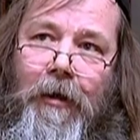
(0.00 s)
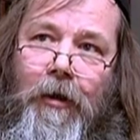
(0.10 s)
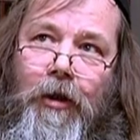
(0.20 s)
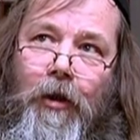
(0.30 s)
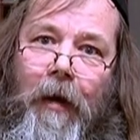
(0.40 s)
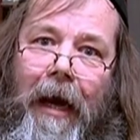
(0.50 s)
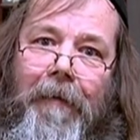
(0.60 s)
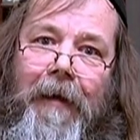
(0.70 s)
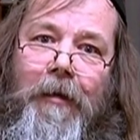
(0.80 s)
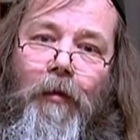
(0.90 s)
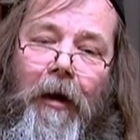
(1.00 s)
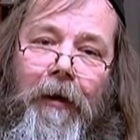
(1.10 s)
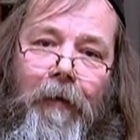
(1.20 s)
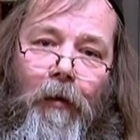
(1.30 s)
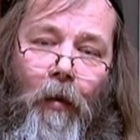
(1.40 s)
So we have these
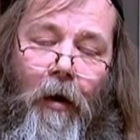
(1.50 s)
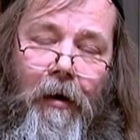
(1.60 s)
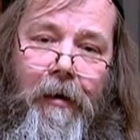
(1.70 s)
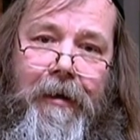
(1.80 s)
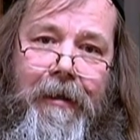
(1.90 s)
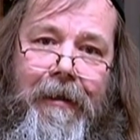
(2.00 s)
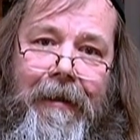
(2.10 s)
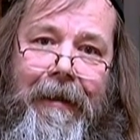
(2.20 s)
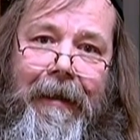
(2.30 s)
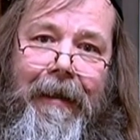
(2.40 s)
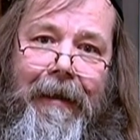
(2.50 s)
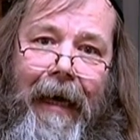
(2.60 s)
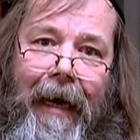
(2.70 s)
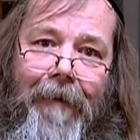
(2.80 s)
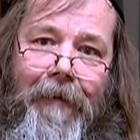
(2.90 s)
wonderful words
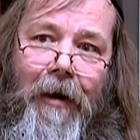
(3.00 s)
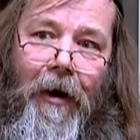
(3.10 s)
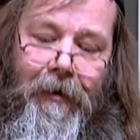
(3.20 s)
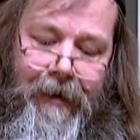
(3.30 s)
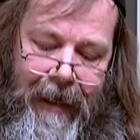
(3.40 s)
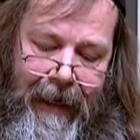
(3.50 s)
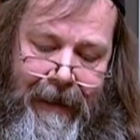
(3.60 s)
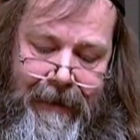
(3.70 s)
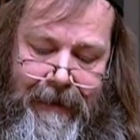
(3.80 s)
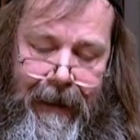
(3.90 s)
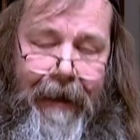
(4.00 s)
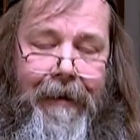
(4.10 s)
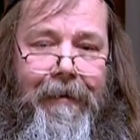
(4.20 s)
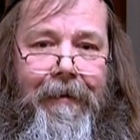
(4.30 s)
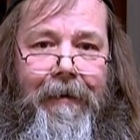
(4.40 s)
that have gone extinct